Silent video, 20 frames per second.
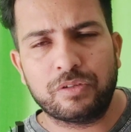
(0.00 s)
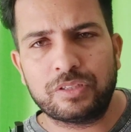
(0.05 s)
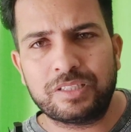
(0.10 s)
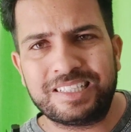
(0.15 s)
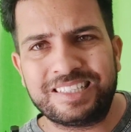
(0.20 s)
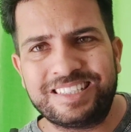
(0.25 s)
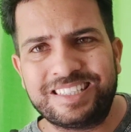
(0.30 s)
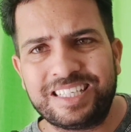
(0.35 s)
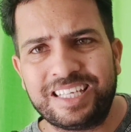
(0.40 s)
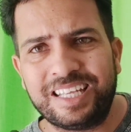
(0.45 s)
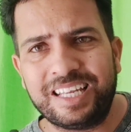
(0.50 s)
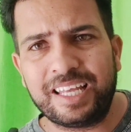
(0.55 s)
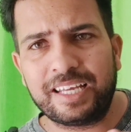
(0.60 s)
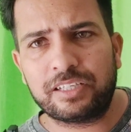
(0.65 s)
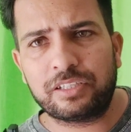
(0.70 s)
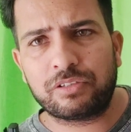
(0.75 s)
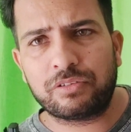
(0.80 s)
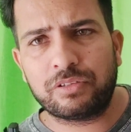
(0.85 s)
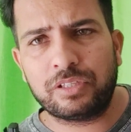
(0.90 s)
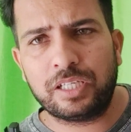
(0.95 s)
it's
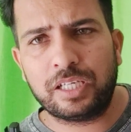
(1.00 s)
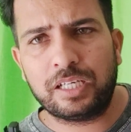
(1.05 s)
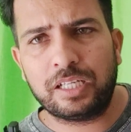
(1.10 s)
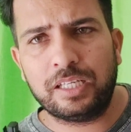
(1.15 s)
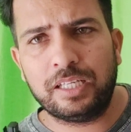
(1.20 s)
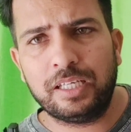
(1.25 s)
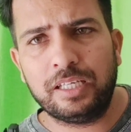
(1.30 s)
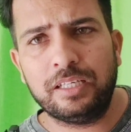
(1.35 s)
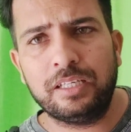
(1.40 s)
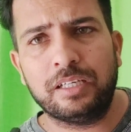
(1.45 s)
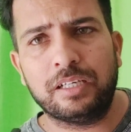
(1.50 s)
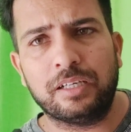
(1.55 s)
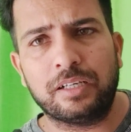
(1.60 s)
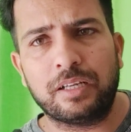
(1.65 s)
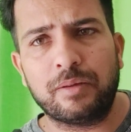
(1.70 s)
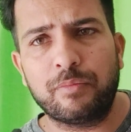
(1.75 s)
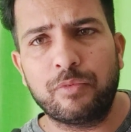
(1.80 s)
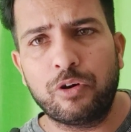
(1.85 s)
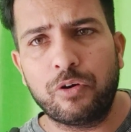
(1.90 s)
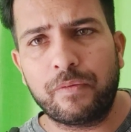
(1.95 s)
electronically
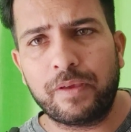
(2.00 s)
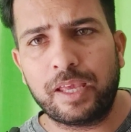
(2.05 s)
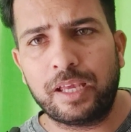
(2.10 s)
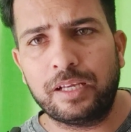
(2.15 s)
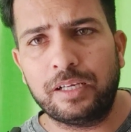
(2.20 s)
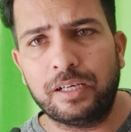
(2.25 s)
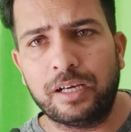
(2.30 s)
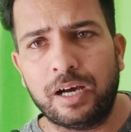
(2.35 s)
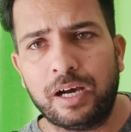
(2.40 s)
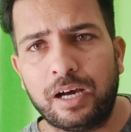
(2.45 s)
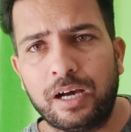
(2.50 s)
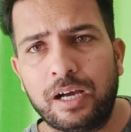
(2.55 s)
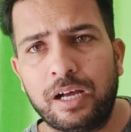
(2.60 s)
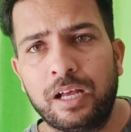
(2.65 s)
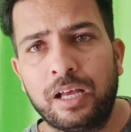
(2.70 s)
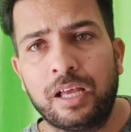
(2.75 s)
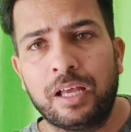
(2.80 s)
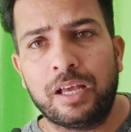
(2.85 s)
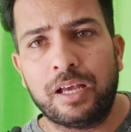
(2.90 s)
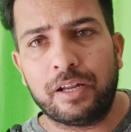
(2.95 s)
removing
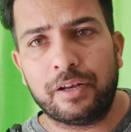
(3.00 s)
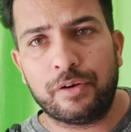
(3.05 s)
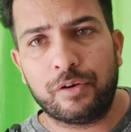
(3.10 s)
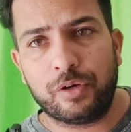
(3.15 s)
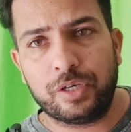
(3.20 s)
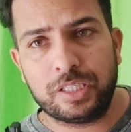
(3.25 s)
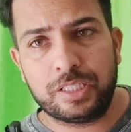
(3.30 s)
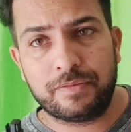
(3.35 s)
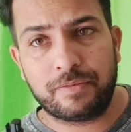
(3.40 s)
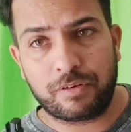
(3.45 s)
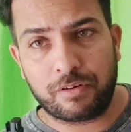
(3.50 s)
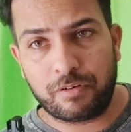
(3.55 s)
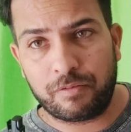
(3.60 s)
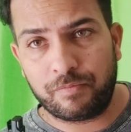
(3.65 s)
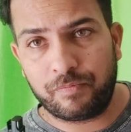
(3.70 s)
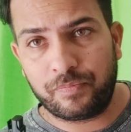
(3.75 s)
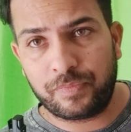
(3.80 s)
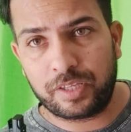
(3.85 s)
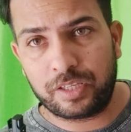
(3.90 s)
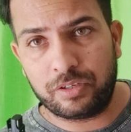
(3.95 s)
noise
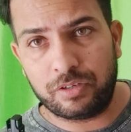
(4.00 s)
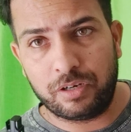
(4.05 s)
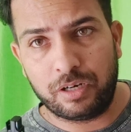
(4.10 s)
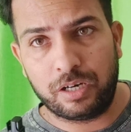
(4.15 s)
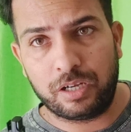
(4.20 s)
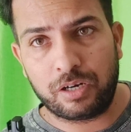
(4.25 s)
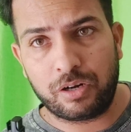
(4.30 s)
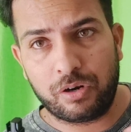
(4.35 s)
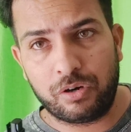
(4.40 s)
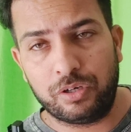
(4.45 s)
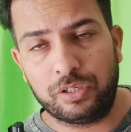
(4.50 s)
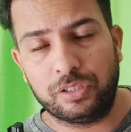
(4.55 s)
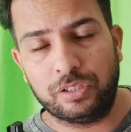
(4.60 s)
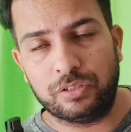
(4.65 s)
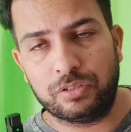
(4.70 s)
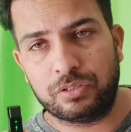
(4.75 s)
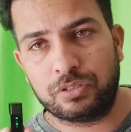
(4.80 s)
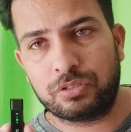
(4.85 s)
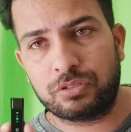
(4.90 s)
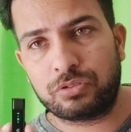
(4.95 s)
from your audio.
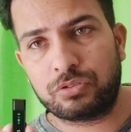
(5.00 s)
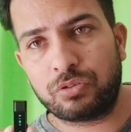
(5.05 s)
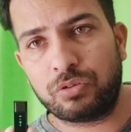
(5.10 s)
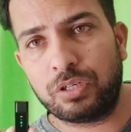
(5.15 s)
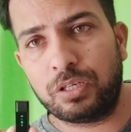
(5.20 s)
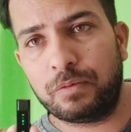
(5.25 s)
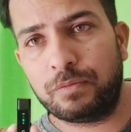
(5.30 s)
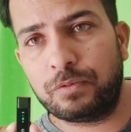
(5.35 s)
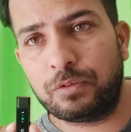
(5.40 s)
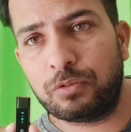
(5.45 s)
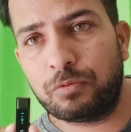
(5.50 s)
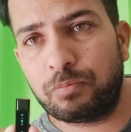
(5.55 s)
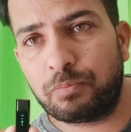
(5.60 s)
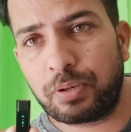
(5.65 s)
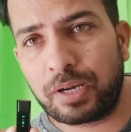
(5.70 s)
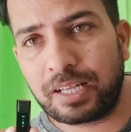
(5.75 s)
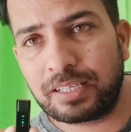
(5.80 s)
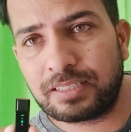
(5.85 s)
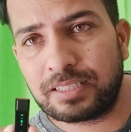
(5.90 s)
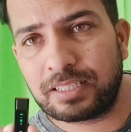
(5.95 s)
So if you
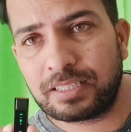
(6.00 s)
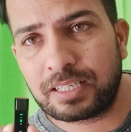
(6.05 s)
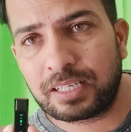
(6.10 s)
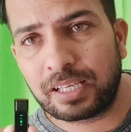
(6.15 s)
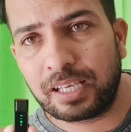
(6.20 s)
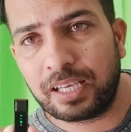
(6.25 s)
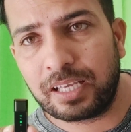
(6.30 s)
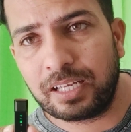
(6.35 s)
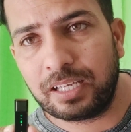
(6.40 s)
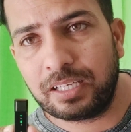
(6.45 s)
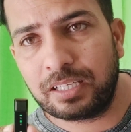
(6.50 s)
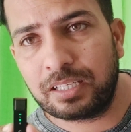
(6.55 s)
press this again,